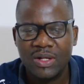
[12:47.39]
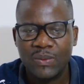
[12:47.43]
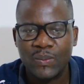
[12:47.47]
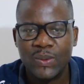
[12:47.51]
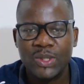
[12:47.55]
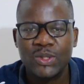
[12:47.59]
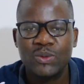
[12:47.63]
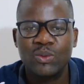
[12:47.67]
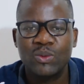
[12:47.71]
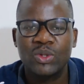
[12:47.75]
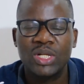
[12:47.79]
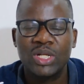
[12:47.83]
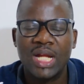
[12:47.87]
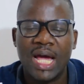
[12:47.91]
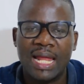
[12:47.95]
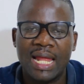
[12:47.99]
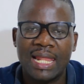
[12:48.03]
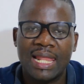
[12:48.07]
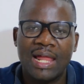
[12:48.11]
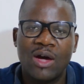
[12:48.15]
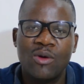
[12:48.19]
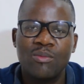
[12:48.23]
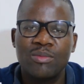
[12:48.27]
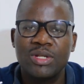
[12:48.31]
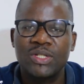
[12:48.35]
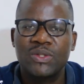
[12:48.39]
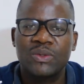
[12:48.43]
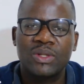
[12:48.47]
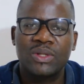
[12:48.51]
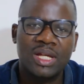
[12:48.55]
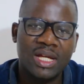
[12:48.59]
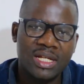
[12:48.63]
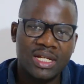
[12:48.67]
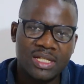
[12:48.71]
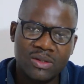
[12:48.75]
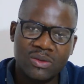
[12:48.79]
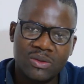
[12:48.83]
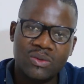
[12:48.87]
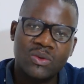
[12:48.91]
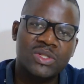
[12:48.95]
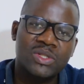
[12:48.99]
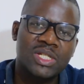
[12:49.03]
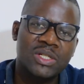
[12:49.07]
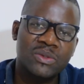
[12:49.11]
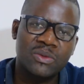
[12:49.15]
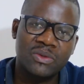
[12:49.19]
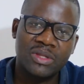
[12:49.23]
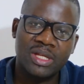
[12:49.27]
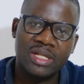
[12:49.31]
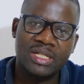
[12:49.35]
which won't allow me to get closer
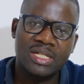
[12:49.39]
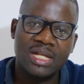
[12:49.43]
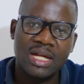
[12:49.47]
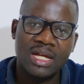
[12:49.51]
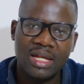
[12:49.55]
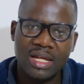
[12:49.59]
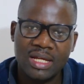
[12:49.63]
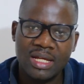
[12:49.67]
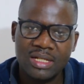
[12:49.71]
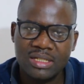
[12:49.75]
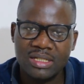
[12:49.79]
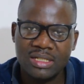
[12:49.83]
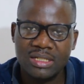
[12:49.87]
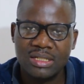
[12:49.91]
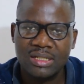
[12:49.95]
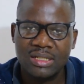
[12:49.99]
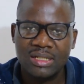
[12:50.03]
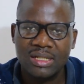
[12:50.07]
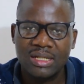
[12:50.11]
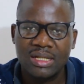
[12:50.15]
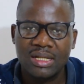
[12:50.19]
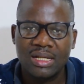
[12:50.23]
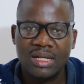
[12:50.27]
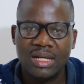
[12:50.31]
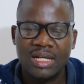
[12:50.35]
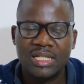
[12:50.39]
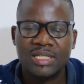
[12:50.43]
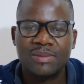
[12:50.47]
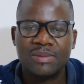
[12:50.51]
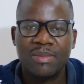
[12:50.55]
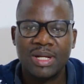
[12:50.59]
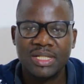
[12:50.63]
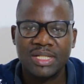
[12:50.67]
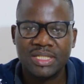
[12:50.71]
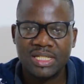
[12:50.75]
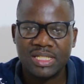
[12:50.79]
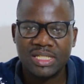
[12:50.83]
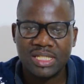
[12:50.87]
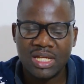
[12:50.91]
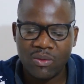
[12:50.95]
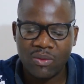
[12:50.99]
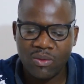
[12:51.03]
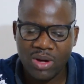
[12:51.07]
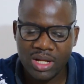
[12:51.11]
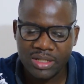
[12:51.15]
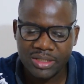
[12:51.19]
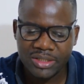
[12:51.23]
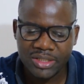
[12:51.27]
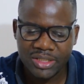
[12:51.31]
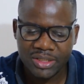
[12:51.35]
to the target as much as I
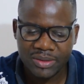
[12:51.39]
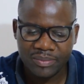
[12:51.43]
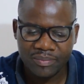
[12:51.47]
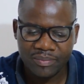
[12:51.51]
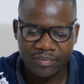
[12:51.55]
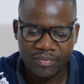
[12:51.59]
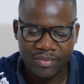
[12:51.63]
want.